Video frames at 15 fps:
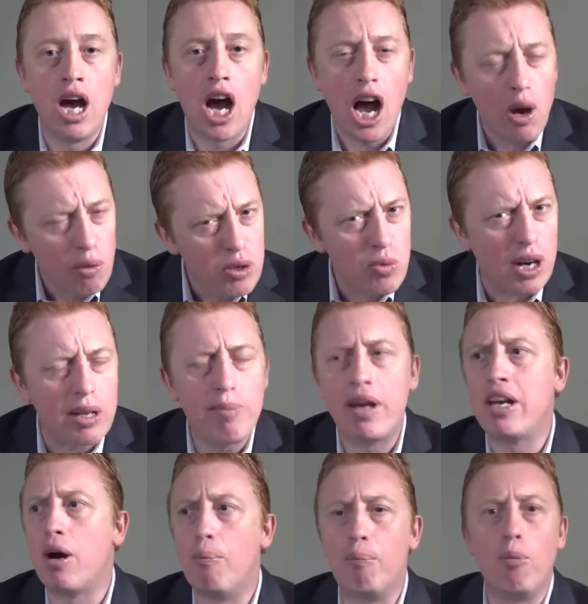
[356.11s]
I always recommend
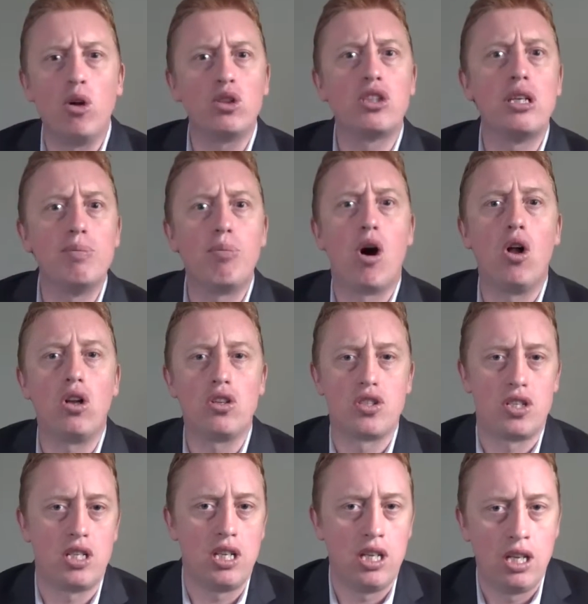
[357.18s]
a multi-policy